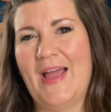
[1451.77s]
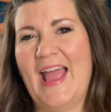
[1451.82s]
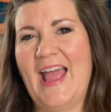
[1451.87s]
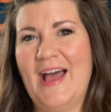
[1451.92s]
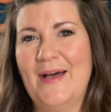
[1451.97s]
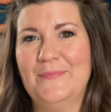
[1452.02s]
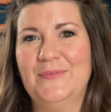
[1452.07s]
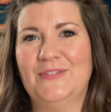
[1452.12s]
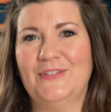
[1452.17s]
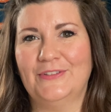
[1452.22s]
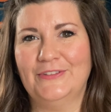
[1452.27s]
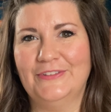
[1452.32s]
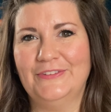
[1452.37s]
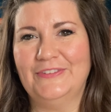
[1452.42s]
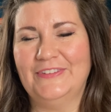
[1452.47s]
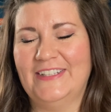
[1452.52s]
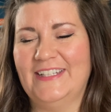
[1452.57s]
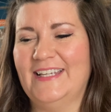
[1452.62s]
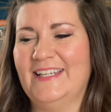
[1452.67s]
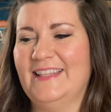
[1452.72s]

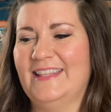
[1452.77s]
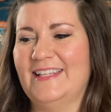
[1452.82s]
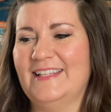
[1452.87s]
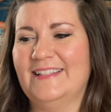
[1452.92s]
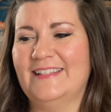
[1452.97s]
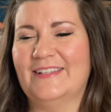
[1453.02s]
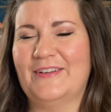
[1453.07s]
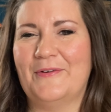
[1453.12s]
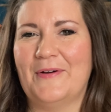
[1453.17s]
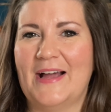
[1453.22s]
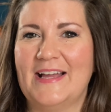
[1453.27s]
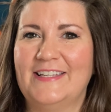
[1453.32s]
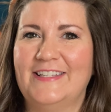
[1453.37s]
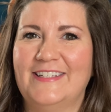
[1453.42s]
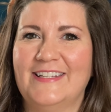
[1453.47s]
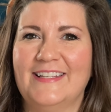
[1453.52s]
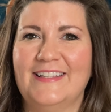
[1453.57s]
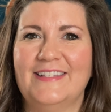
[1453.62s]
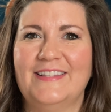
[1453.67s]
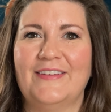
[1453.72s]
absolutely, these
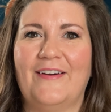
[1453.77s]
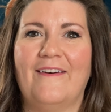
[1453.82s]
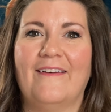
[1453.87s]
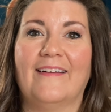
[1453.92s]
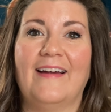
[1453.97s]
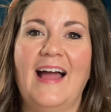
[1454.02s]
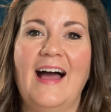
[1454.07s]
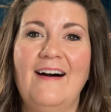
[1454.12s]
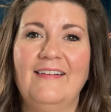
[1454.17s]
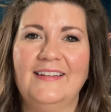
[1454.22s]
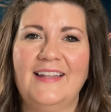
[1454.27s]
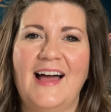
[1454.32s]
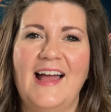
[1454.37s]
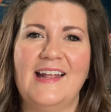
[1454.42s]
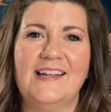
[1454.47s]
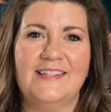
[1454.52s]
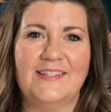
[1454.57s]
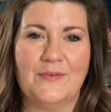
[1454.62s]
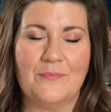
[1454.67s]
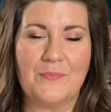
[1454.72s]
questions are
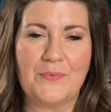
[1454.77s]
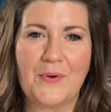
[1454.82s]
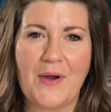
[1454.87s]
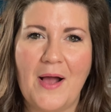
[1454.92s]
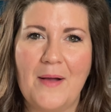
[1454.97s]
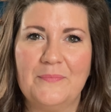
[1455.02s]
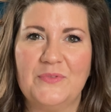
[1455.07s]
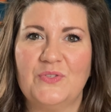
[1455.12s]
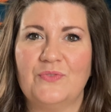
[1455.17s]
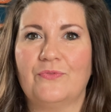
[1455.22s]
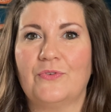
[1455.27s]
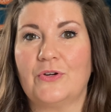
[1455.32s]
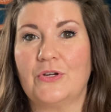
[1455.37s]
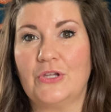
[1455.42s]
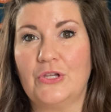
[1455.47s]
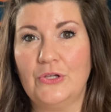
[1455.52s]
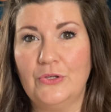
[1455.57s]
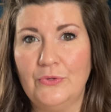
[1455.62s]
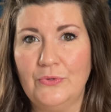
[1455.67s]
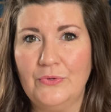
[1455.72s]
outlines and prompts for
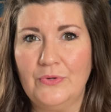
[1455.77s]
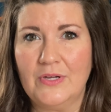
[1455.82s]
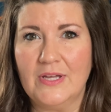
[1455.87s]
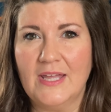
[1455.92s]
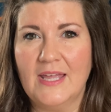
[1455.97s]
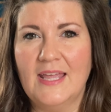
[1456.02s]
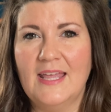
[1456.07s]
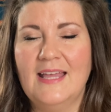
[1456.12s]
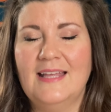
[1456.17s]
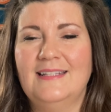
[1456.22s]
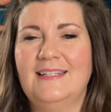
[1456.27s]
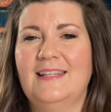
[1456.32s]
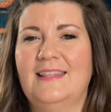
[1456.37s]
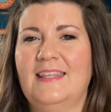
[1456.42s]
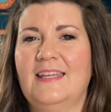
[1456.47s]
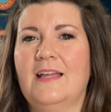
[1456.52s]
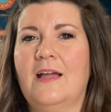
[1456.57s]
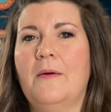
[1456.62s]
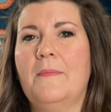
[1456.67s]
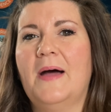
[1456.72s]
you to
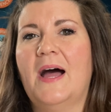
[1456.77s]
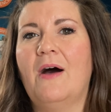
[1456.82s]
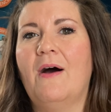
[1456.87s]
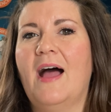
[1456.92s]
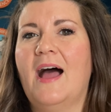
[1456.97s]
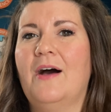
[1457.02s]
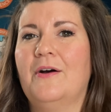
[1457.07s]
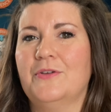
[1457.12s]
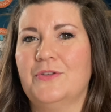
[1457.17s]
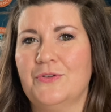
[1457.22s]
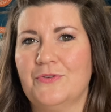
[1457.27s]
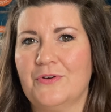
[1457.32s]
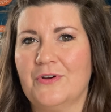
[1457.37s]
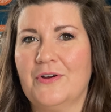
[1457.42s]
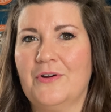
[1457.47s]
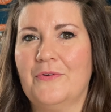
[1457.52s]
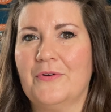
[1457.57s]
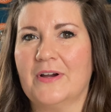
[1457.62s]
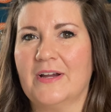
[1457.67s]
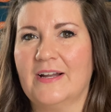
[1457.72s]
think about how
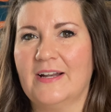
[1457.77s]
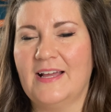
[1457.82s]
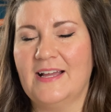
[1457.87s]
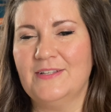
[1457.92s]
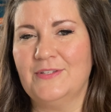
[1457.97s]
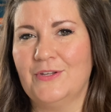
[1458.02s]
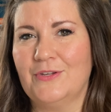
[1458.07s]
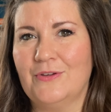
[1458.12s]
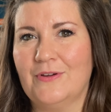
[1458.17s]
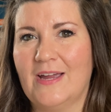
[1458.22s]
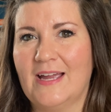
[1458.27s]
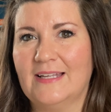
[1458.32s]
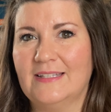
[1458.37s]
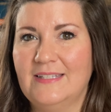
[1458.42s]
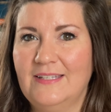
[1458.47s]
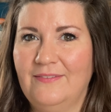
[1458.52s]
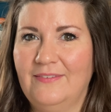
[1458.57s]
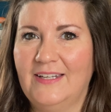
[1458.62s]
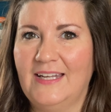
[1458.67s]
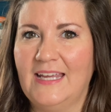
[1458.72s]
you're organizing your
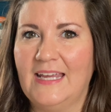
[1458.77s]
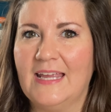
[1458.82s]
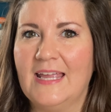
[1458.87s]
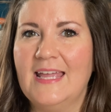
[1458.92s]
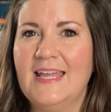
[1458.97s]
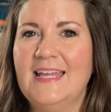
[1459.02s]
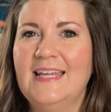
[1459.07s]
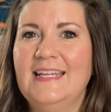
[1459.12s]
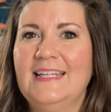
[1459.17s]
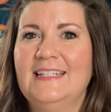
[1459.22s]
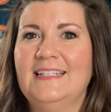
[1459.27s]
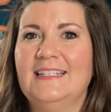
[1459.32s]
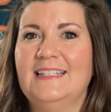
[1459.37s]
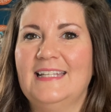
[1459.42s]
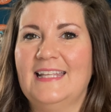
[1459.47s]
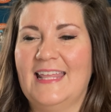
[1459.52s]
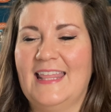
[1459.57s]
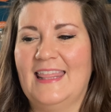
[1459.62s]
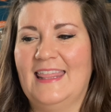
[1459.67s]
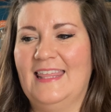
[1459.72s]
activity.
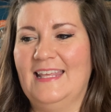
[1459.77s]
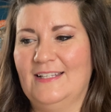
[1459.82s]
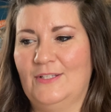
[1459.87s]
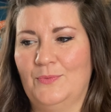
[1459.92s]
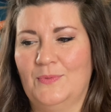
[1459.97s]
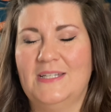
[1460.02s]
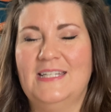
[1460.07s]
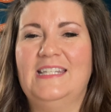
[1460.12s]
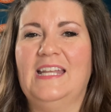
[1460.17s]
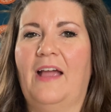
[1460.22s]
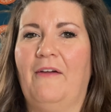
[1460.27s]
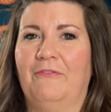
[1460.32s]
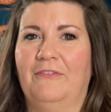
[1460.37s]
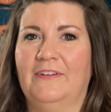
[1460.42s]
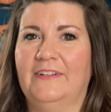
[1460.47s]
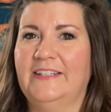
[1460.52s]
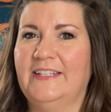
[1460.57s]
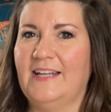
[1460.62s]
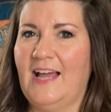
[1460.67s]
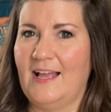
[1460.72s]
This one
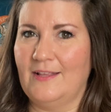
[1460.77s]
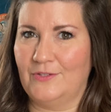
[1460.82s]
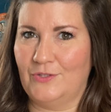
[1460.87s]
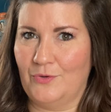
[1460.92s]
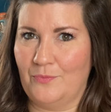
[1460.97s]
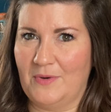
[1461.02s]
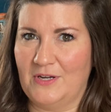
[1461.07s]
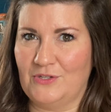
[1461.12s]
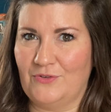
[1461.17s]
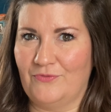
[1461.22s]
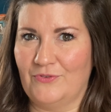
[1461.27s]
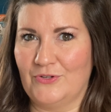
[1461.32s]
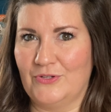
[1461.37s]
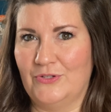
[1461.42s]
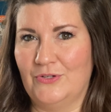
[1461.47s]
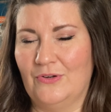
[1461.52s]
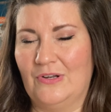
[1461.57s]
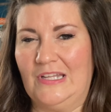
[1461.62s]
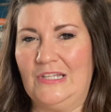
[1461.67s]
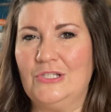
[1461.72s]
definitely not so much for
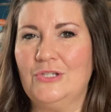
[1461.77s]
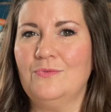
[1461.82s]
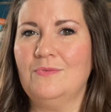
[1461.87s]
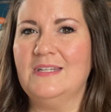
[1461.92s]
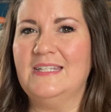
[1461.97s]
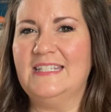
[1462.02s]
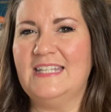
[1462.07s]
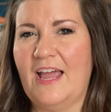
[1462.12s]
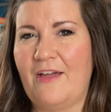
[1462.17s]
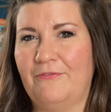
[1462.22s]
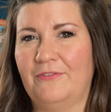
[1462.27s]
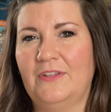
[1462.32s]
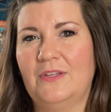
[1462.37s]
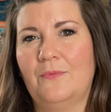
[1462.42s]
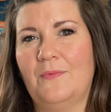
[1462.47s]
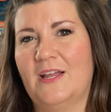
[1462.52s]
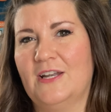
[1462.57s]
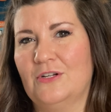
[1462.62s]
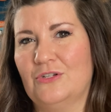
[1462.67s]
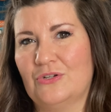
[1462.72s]
students. You would definitely
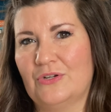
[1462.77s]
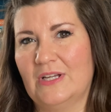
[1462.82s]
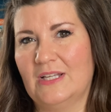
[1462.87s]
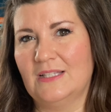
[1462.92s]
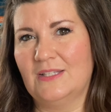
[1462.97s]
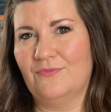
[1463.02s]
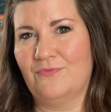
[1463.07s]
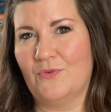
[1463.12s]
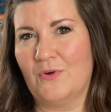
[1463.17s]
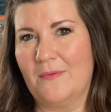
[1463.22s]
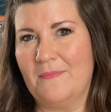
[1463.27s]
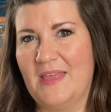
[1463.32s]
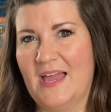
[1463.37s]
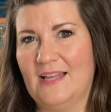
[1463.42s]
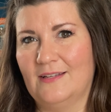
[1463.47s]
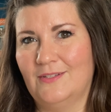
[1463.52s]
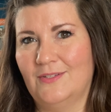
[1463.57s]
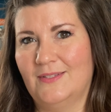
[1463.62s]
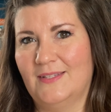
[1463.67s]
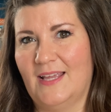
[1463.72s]
want to transform
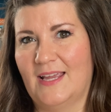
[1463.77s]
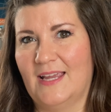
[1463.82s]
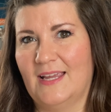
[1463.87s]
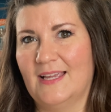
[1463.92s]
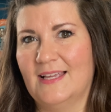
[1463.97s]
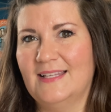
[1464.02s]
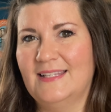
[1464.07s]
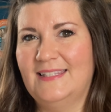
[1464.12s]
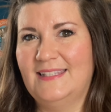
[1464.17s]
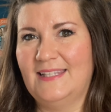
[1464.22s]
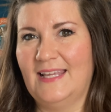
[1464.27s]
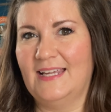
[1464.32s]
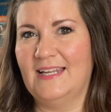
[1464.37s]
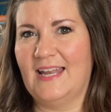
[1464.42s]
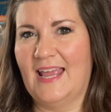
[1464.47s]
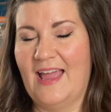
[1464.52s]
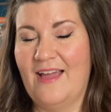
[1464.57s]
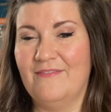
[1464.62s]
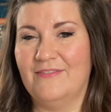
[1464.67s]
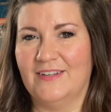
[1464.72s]
that to say,
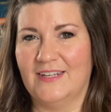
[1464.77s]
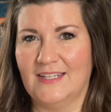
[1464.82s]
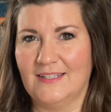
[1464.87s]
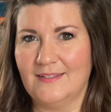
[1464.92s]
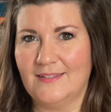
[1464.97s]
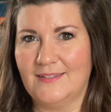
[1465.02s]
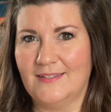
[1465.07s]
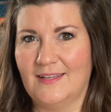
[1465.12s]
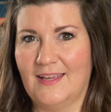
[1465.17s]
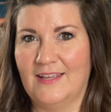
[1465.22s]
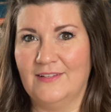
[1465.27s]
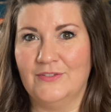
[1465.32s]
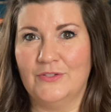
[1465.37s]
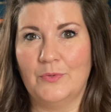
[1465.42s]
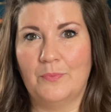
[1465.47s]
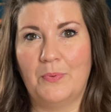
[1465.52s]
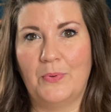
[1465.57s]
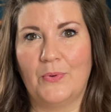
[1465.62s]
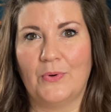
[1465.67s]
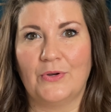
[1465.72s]
cite evidence and
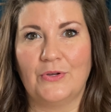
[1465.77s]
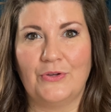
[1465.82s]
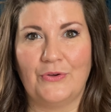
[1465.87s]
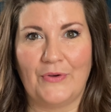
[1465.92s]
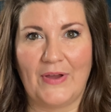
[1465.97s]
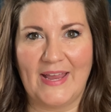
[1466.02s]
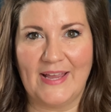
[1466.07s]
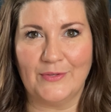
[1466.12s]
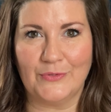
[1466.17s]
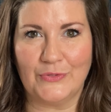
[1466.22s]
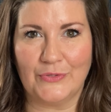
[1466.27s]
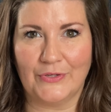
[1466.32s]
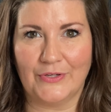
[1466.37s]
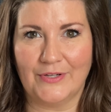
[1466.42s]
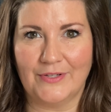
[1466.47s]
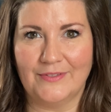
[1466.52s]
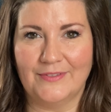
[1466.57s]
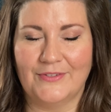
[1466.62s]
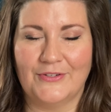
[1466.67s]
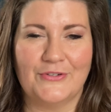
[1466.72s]
support your
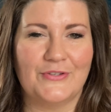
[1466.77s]
answer or